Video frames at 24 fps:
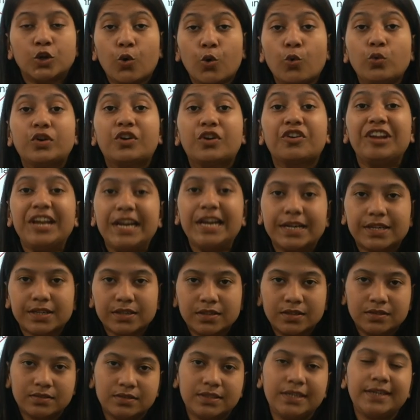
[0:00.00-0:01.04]
to treat
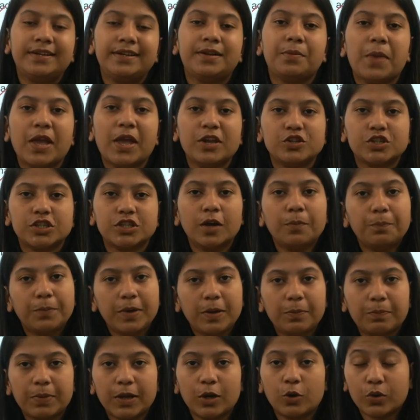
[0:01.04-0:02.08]
the dementia
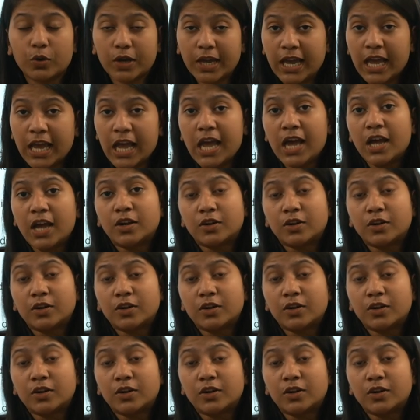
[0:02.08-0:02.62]
people okay